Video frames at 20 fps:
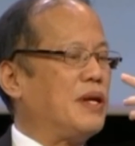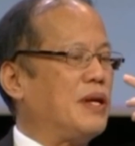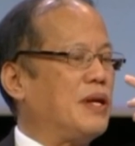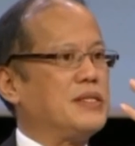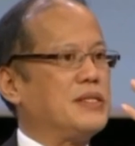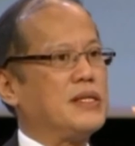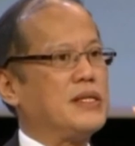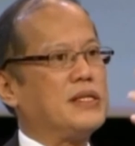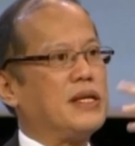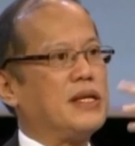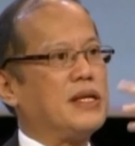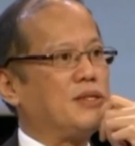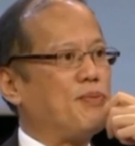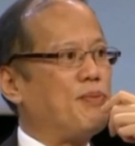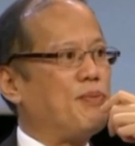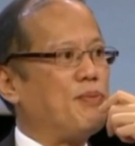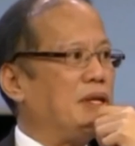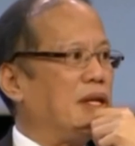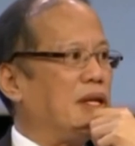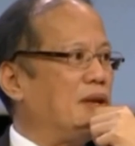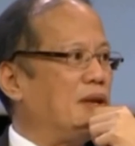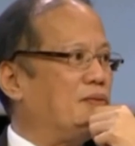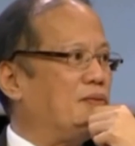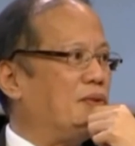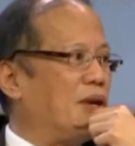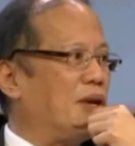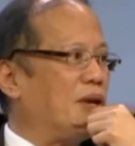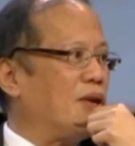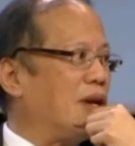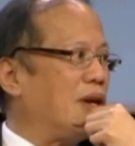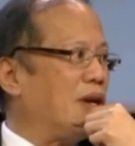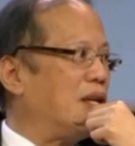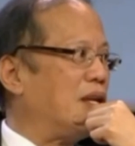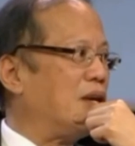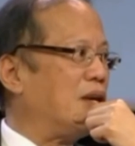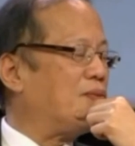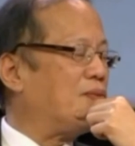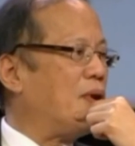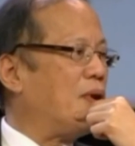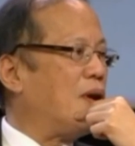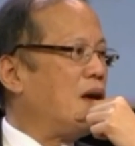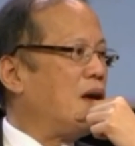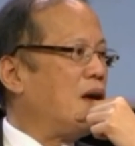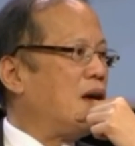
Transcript: For instance, there has been delivery already of